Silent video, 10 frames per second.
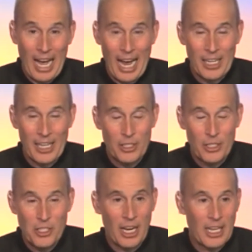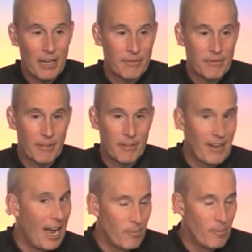I could study it for
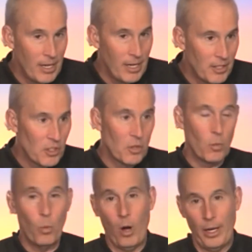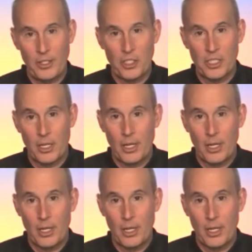5 minutes once.